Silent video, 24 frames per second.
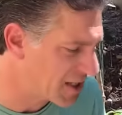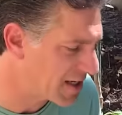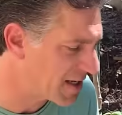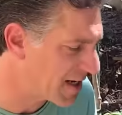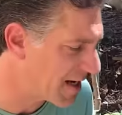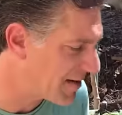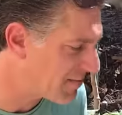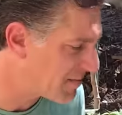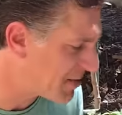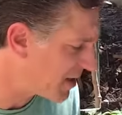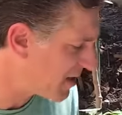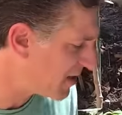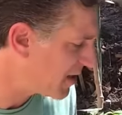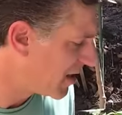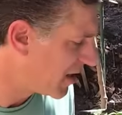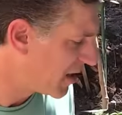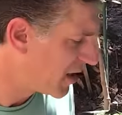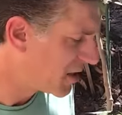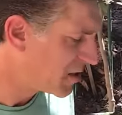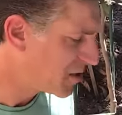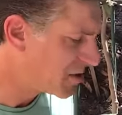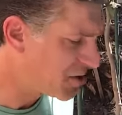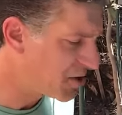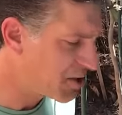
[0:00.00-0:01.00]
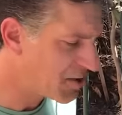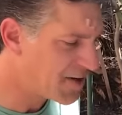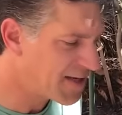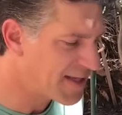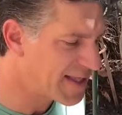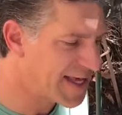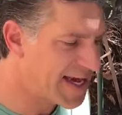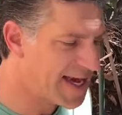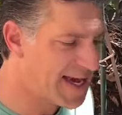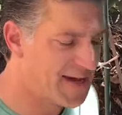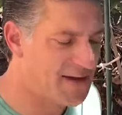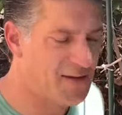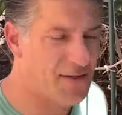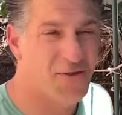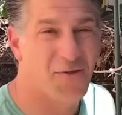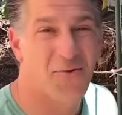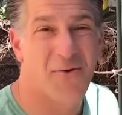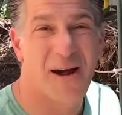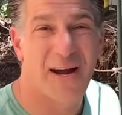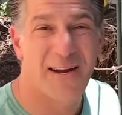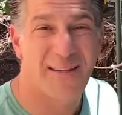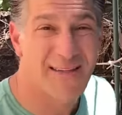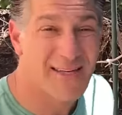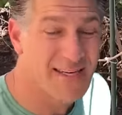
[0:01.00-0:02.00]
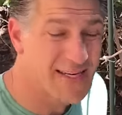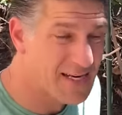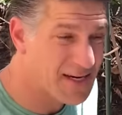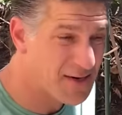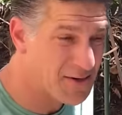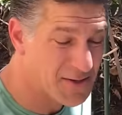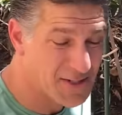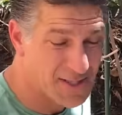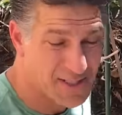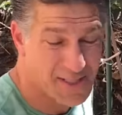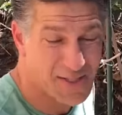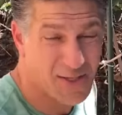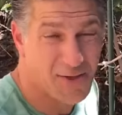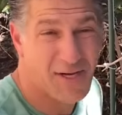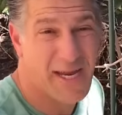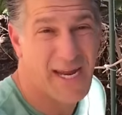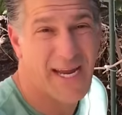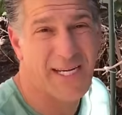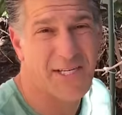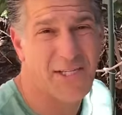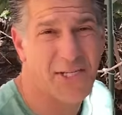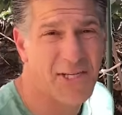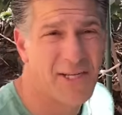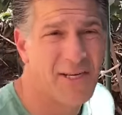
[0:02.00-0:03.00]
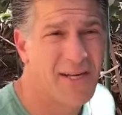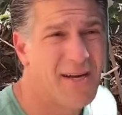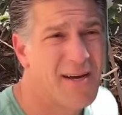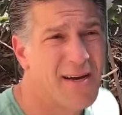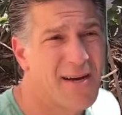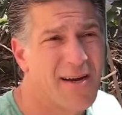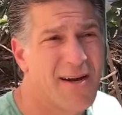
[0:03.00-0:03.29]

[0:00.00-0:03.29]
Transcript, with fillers: And I've been doing that throughout the year in this location.